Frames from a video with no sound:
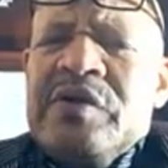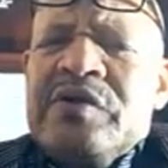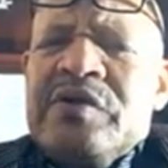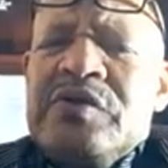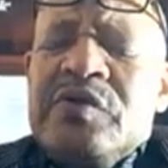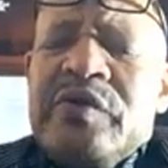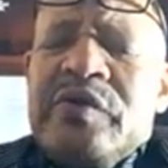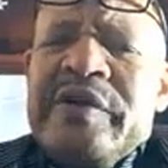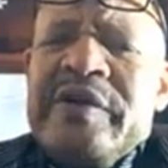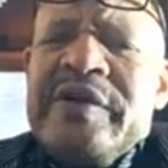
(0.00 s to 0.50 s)

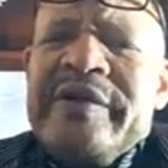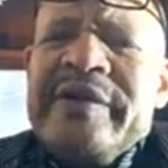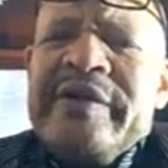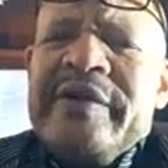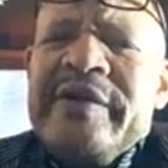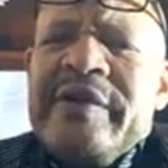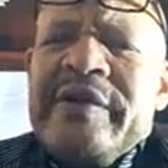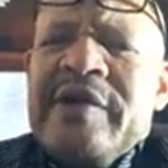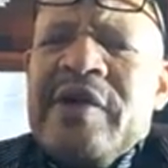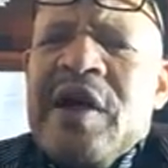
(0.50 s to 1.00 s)
during
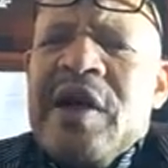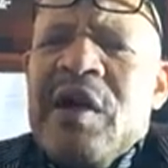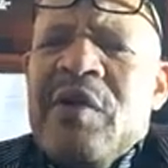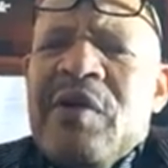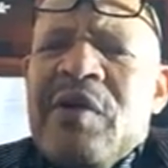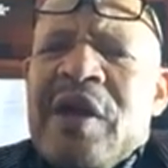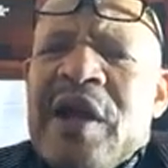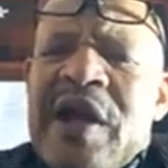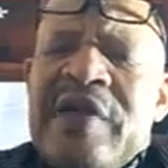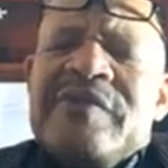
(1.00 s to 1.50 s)

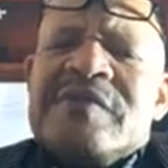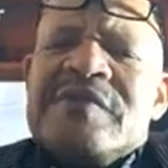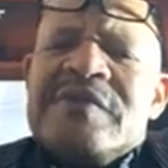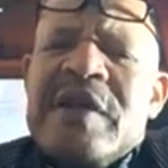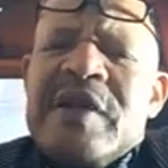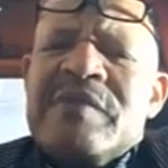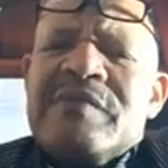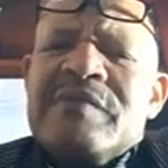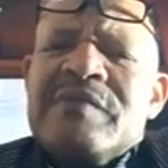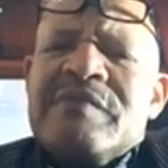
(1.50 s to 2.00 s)
our
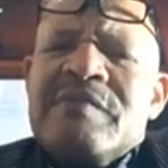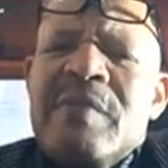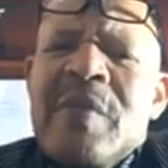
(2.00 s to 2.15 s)
lifetime.